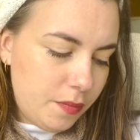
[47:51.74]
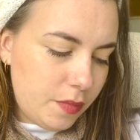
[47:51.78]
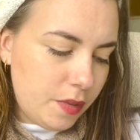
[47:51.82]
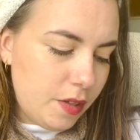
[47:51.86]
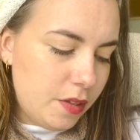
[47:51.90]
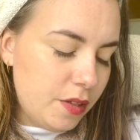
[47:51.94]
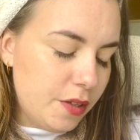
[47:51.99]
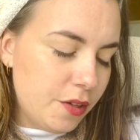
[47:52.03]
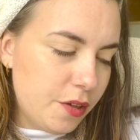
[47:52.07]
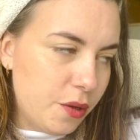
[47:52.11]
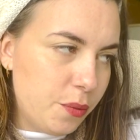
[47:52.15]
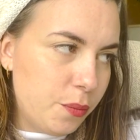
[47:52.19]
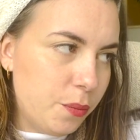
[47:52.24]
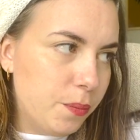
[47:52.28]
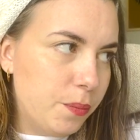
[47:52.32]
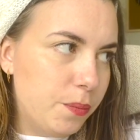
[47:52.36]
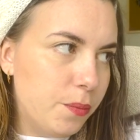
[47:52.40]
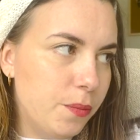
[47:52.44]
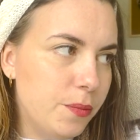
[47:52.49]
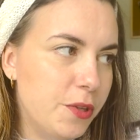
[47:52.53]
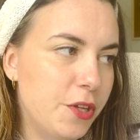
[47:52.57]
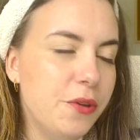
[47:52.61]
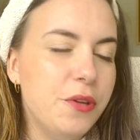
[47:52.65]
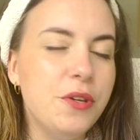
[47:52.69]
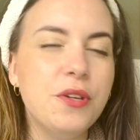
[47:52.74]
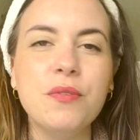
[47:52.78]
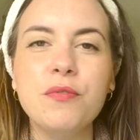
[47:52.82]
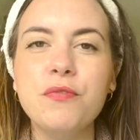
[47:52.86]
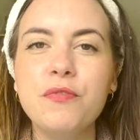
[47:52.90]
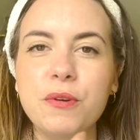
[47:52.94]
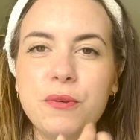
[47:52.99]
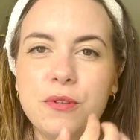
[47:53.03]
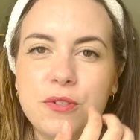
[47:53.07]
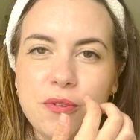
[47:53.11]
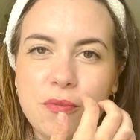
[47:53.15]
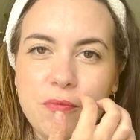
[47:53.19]
you know, you can
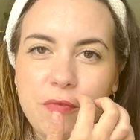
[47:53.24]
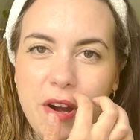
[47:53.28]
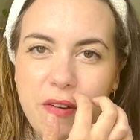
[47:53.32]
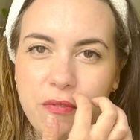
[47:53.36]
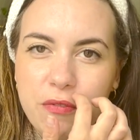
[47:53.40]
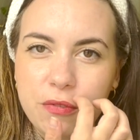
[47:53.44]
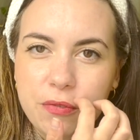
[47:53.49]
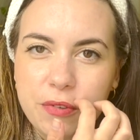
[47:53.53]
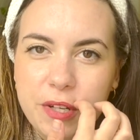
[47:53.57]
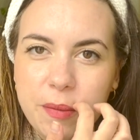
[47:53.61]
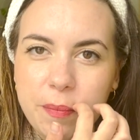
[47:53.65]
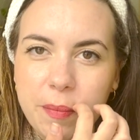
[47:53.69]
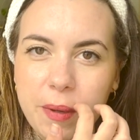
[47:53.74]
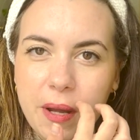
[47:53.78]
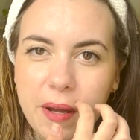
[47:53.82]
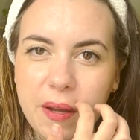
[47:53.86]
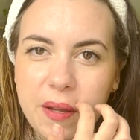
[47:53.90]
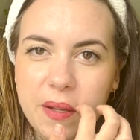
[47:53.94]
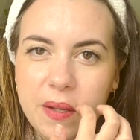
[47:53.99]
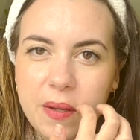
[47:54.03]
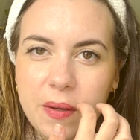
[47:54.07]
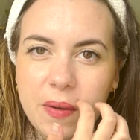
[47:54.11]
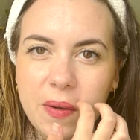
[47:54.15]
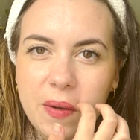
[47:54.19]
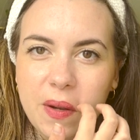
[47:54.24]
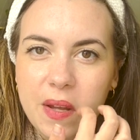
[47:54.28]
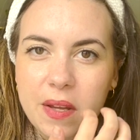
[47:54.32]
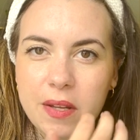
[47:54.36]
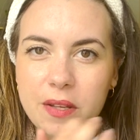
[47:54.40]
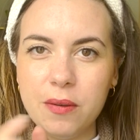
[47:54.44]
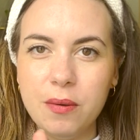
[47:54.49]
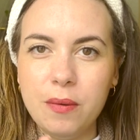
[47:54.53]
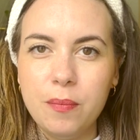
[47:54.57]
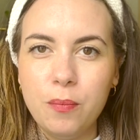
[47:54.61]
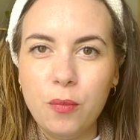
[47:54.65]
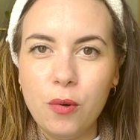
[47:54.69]
filter on Ravelry by
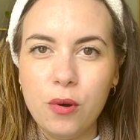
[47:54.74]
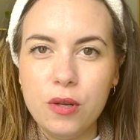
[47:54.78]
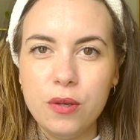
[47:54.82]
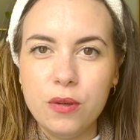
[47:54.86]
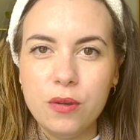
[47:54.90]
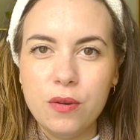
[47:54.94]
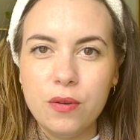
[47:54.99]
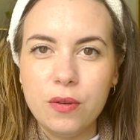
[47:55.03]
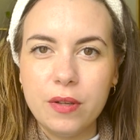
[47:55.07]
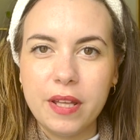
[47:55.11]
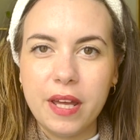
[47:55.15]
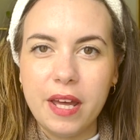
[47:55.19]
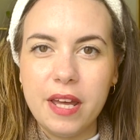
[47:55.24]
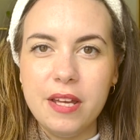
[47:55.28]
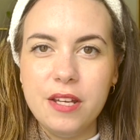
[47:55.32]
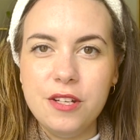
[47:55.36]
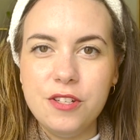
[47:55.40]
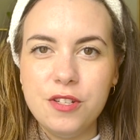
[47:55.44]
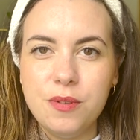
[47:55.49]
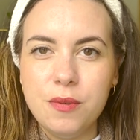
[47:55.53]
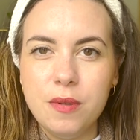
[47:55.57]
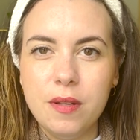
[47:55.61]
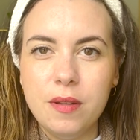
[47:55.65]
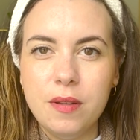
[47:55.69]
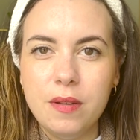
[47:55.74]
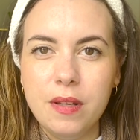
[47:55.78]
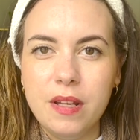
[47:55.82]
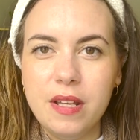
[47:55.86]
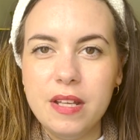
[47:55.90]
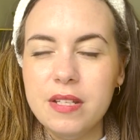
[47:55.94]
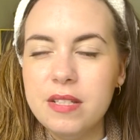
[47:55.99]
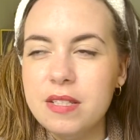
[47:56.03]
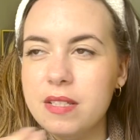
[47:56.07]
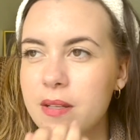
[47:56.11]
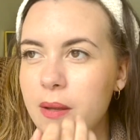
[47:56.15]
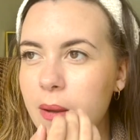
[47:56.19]
like what your gauge
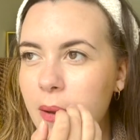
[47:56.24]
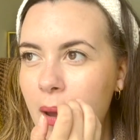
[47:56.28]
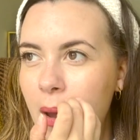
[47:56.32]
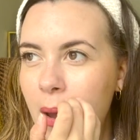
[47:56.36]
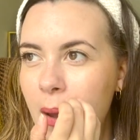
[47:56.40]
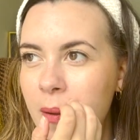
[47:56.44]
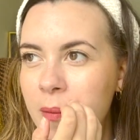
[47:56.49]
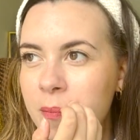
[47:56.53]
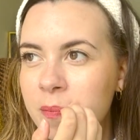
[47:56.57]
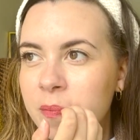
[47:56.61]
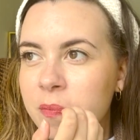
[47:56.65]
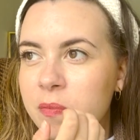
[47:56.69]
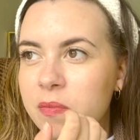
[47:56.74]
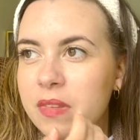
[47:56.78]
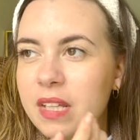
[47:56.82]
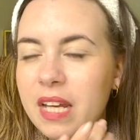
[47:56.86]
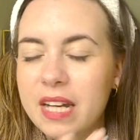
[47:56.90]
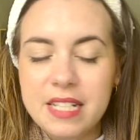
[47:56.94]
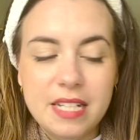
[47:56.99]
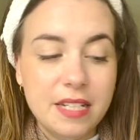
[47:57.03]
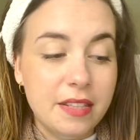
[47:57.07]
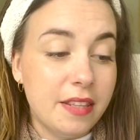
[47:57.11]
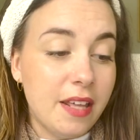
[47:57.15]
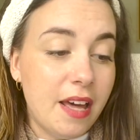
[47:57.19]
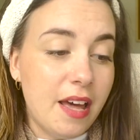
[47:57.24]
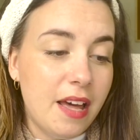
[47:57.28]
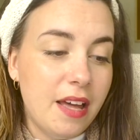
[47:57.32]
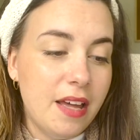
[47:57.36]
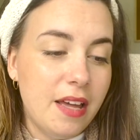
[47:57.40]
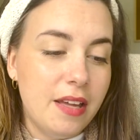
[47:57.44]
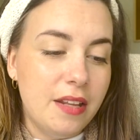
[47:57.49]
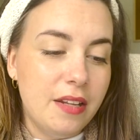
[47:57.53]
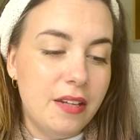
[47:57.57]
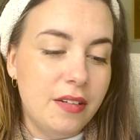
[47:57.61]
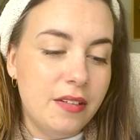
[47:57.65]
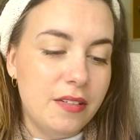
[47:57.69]
is. I did that,
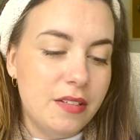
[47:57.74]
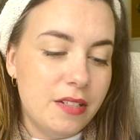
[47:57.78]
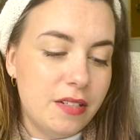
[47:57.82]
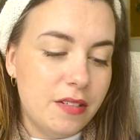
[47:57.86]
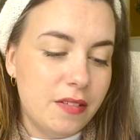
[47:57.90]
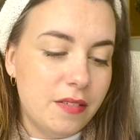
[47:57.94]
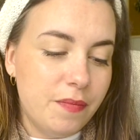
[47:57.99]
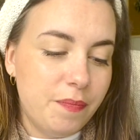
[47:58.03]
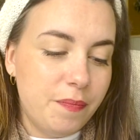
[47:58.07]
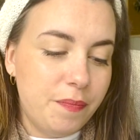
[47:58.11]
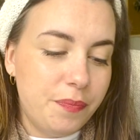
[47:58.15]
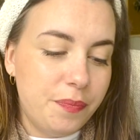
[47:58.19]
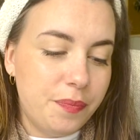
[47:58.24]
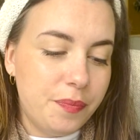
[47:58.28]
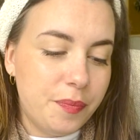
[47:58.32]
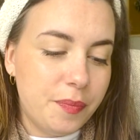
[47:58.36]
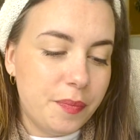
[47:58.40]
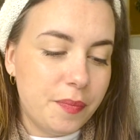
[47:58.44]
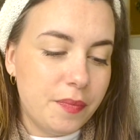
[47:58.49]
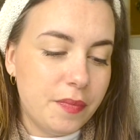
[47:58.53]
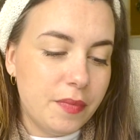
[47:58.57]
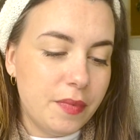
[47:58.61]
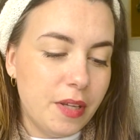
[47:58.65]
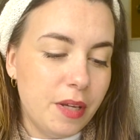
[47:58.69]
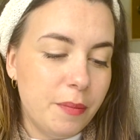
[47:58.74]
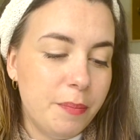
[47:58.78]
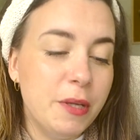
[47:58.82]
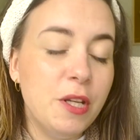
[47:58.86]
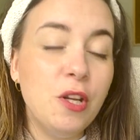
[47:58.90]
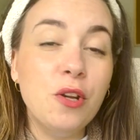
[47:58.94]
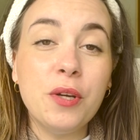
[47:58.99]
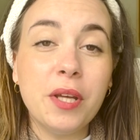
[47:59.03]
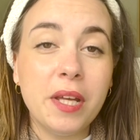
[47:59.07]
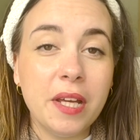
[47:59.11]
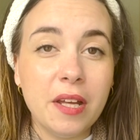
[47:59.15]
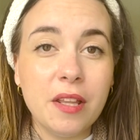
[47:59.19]
and I've been
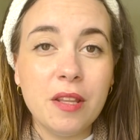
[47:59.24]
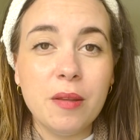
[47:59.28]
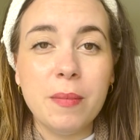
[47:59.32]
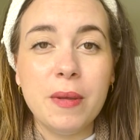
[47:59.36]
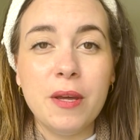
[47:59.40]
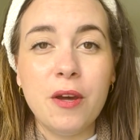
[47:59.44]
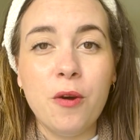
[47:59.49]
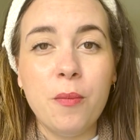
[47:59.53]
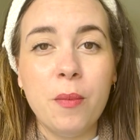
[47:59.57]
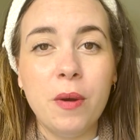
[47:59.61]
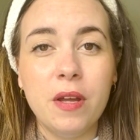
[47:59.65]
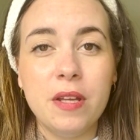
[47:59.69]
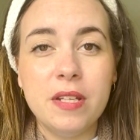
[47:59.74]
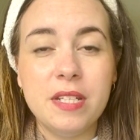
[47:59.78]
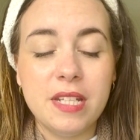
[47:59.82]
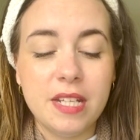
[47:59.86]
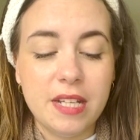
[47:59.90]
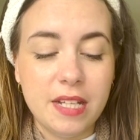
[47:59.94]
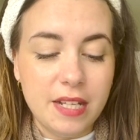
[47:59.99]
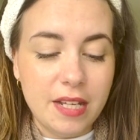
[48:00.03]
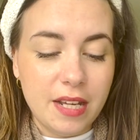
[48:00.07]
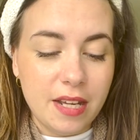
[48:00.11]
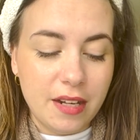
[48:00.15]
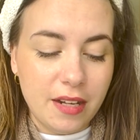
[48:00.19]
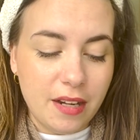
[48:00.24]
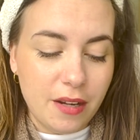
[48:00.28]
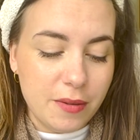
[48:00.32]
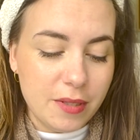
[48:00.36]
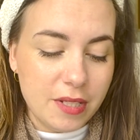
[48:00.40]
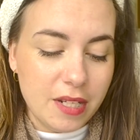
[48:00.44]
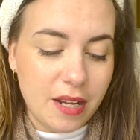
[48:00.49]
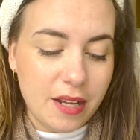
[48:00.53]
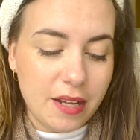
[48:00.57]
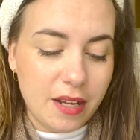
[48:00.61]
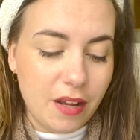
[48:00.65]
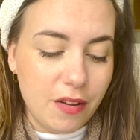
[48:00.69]
looking at the Me Oh My tee, and I was
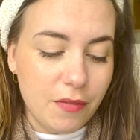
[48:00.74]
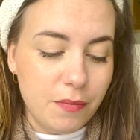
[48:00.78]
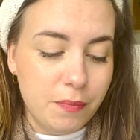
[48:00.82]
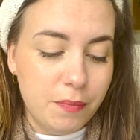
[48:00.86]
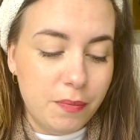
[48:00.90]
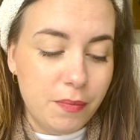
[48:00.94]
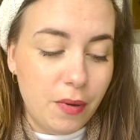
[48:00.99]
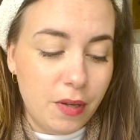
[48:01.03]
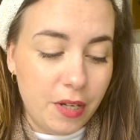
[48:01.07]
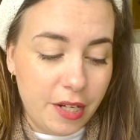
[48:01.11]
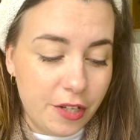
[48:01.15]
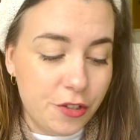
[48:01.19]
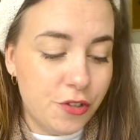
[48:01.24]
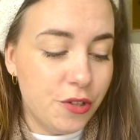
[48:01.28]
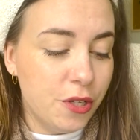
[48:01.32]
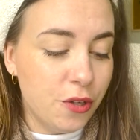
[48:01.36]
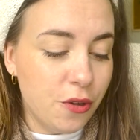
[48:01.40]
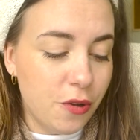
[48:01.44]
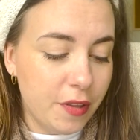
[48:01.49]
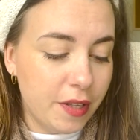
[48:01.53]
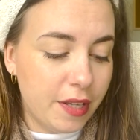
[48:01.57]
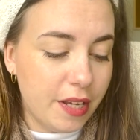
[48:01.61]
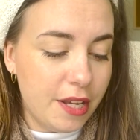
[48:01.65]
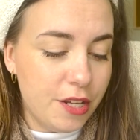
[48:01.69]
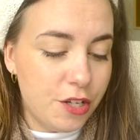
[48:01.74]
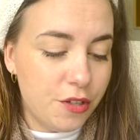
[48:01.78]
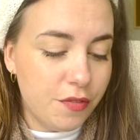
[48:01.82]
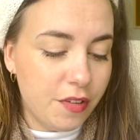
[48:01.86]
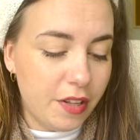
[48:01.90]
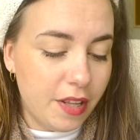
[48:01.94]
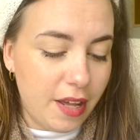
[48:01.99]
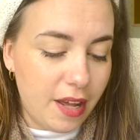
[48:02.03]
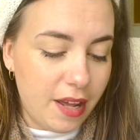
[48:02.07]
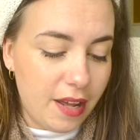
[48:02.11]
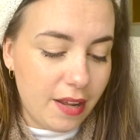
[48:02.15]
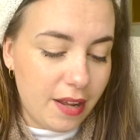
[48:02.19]
like, I've literally got the gauge for
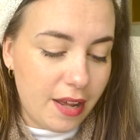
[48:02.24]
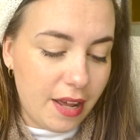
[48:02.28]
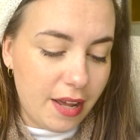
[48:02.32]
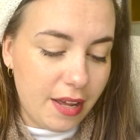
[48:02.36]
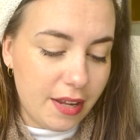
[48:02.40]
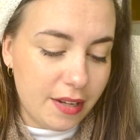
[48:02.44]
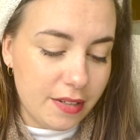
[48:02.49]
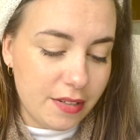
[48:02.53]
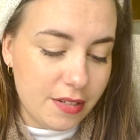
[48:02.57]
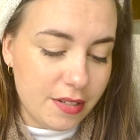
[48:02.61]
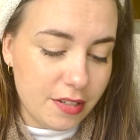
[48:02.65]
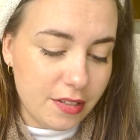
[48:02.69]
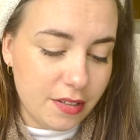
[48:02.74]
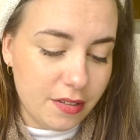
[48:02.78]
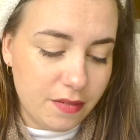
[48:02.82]
that, and